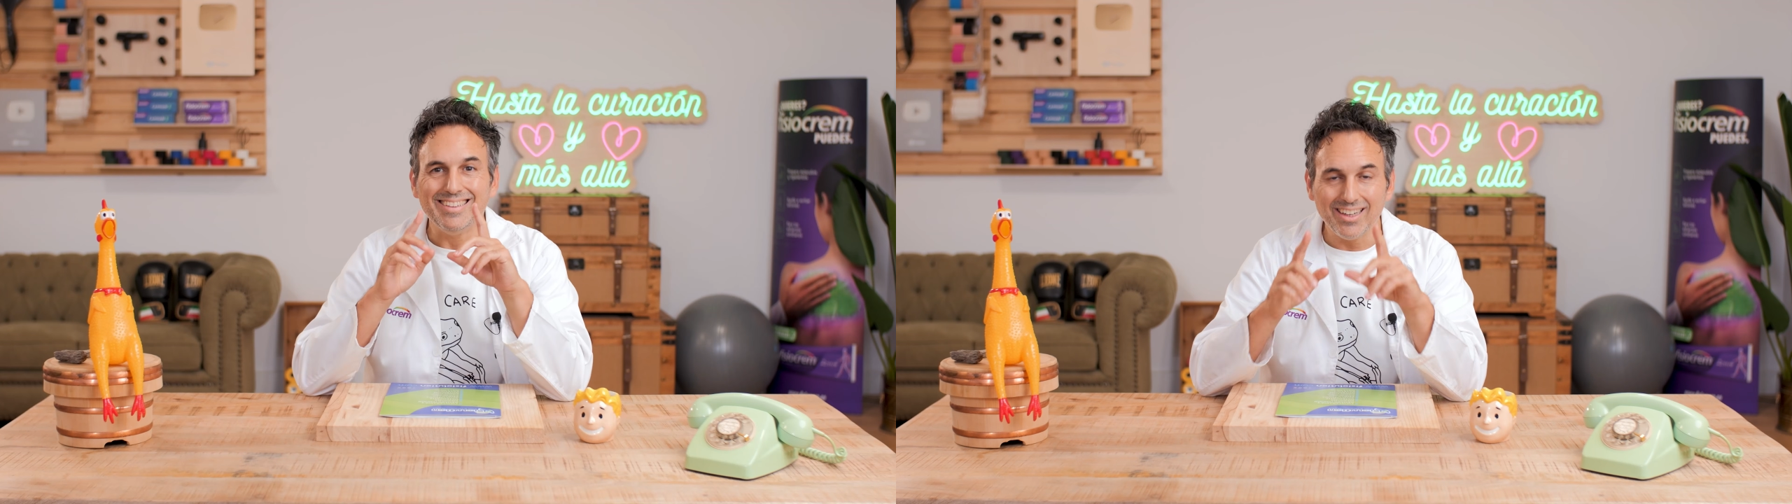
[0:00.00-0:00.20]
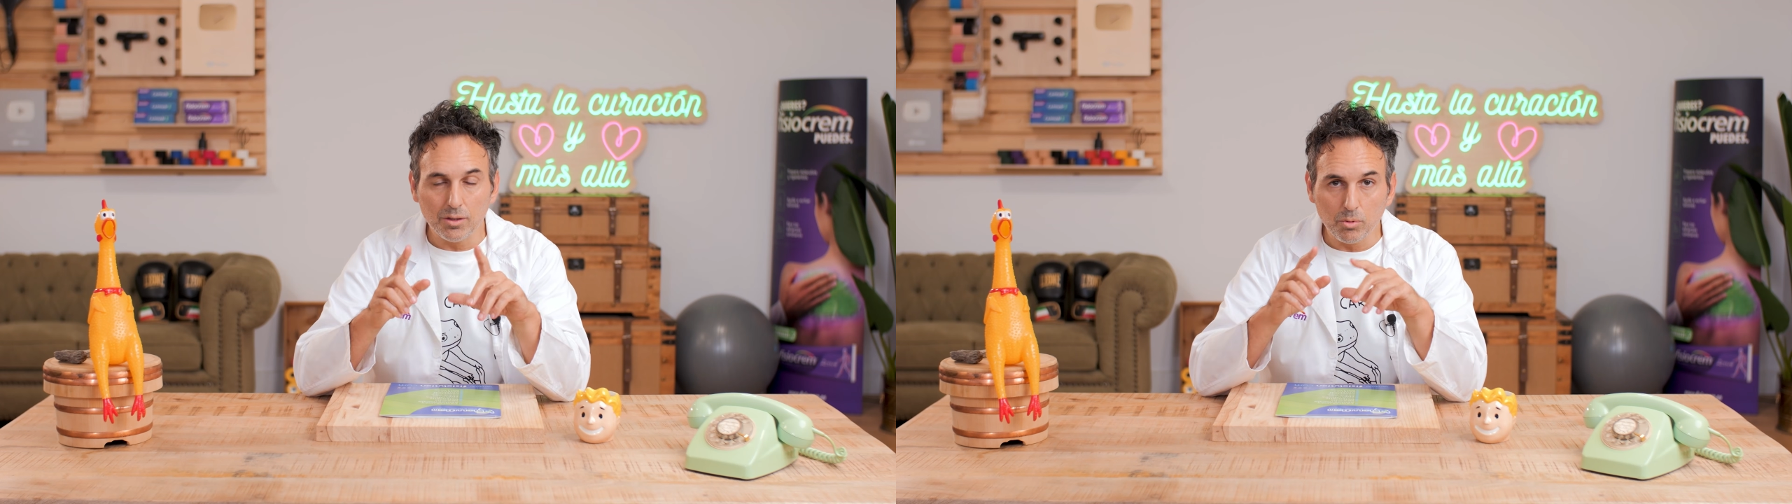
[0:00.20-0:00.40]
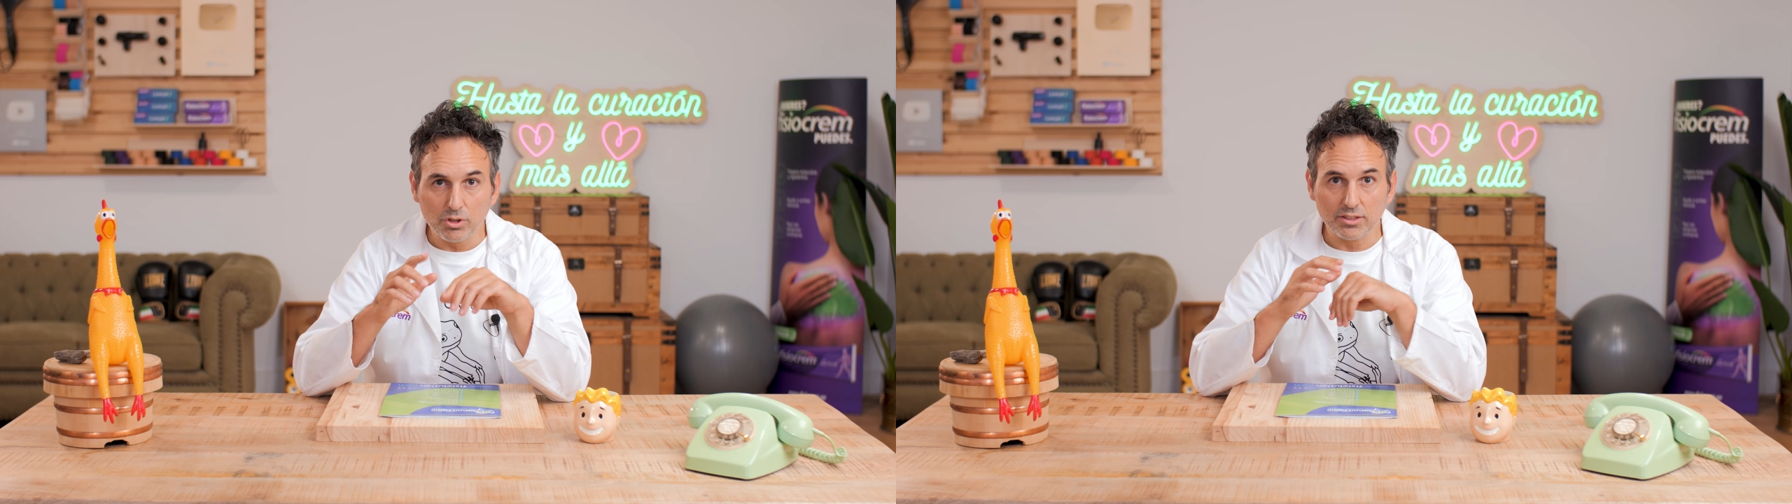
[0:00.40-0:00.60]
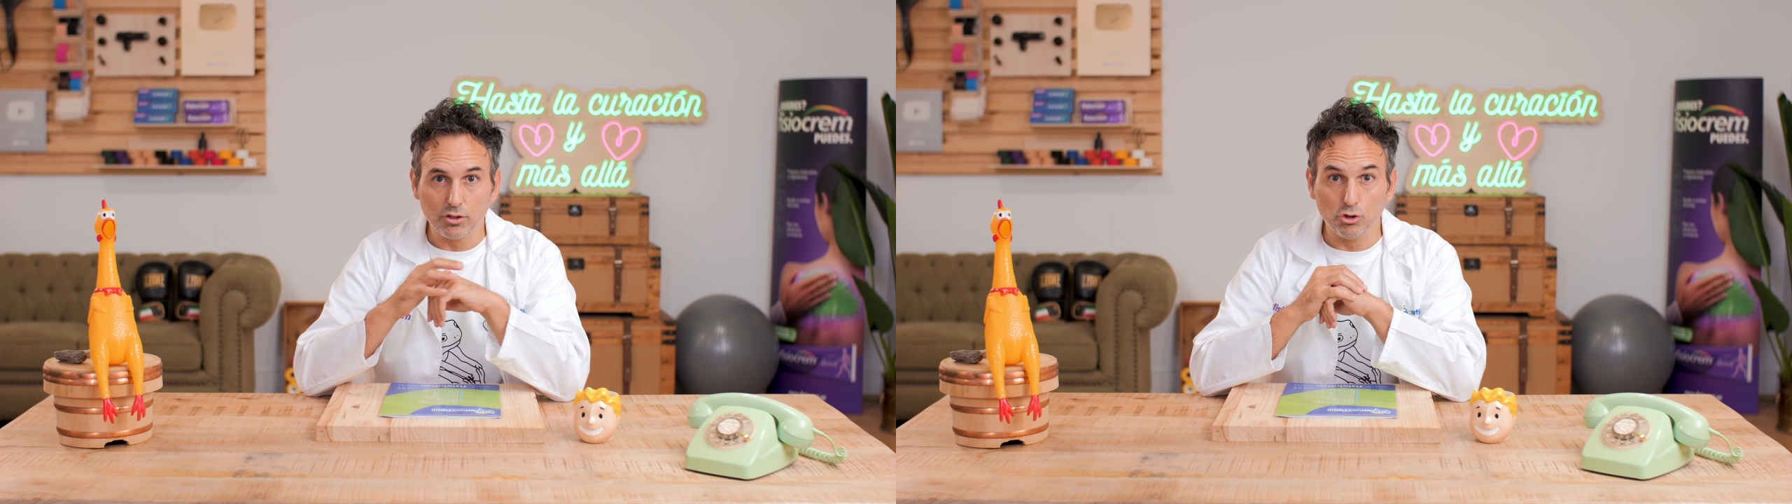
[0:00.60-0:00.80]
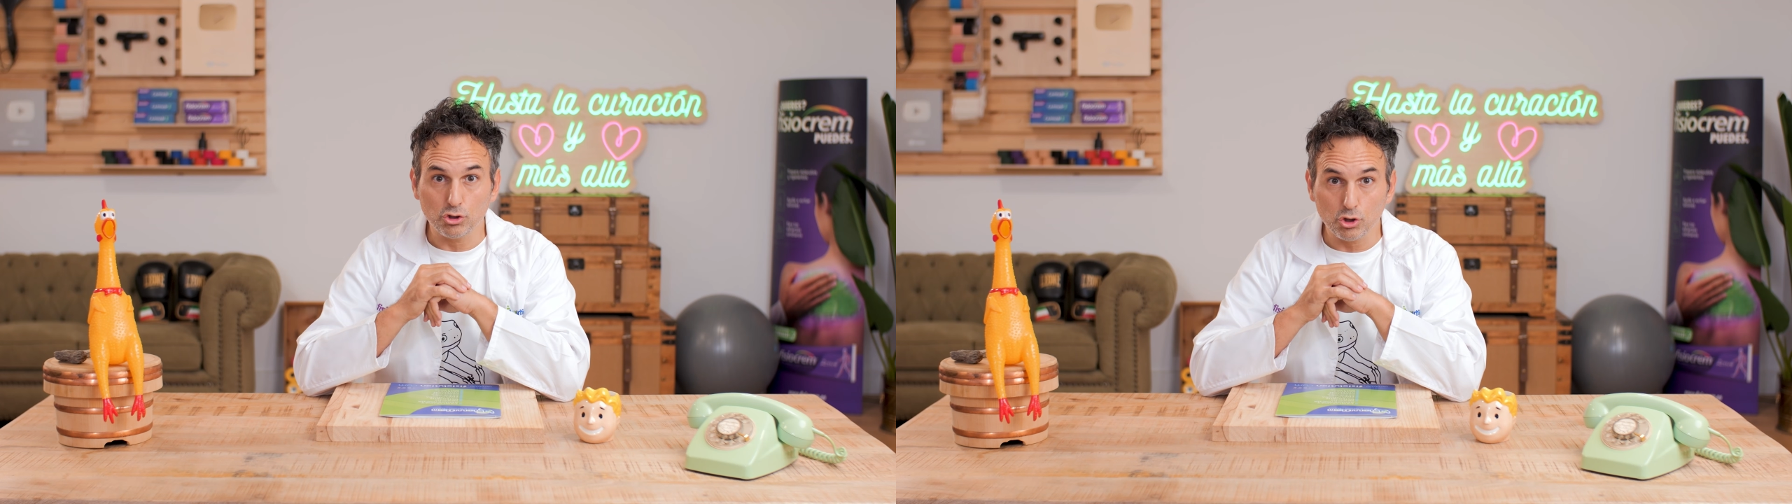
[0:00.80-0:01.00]
Do you have
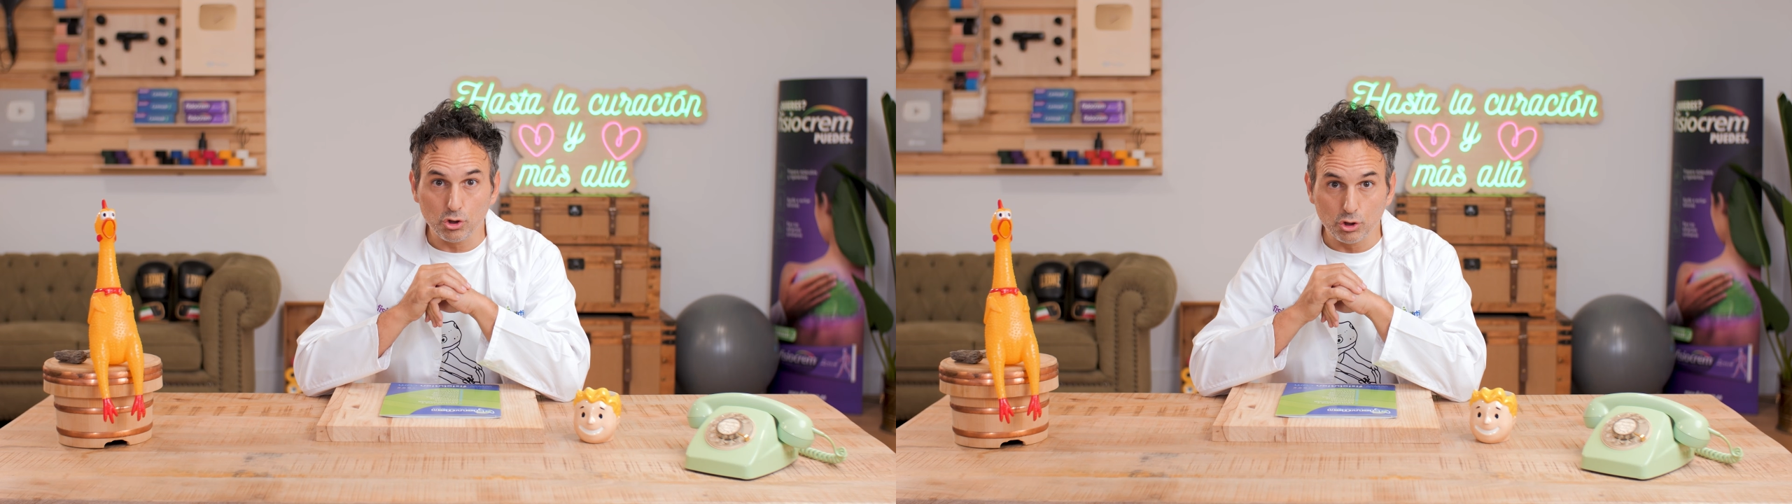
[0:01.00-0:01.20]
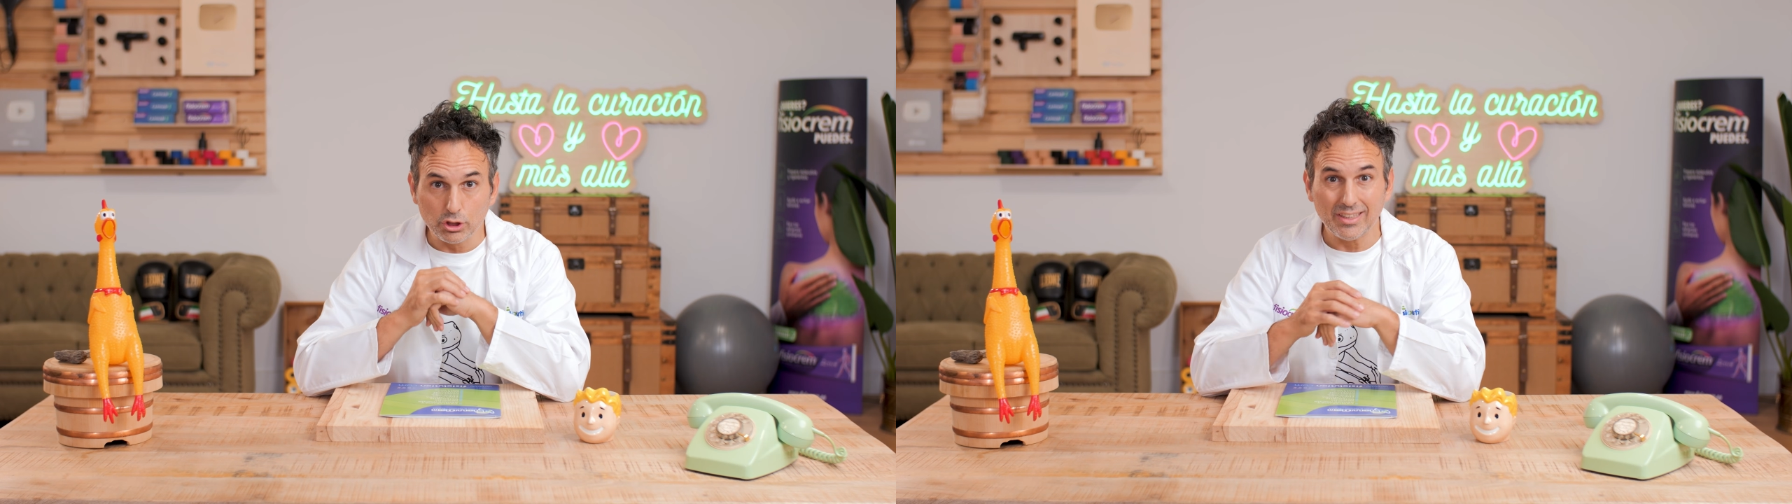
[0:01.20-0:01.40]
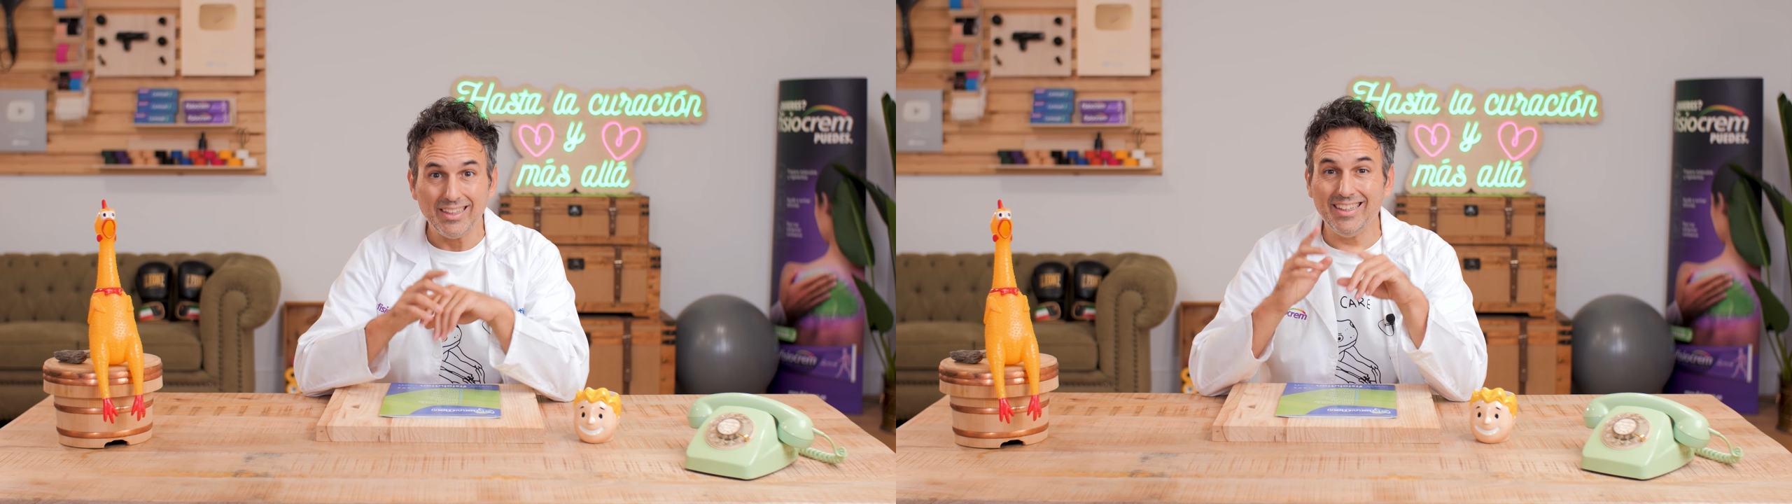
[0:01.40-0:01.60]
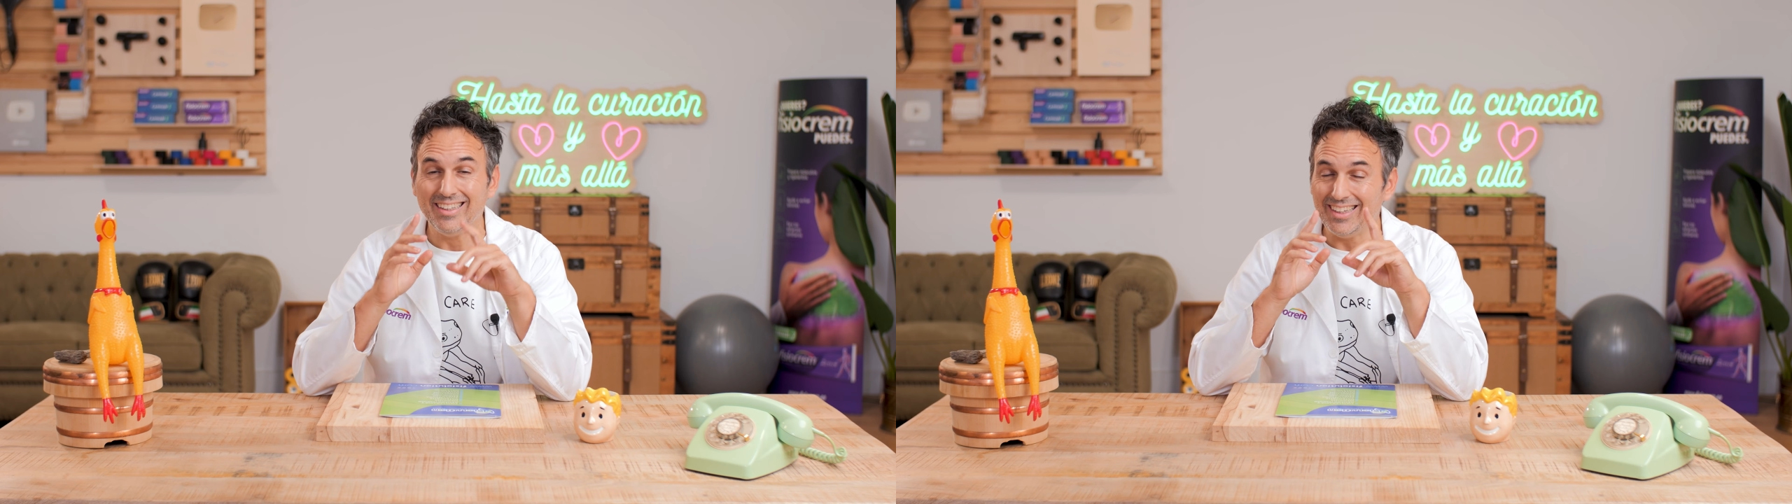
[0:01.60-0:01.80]
bags under your eyes